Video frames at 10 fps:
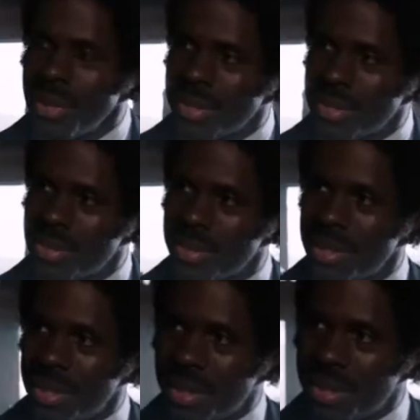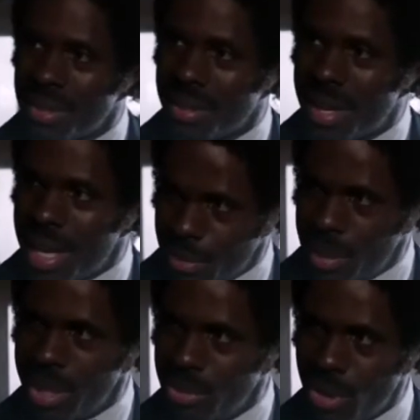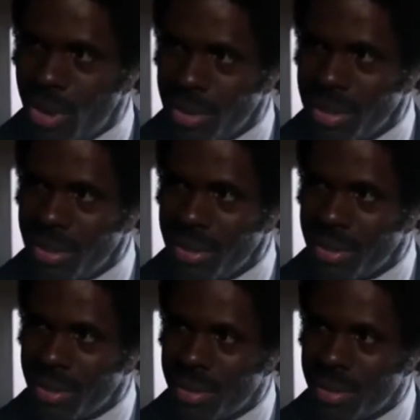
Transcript: Say, is the uh, Annabelle doll here?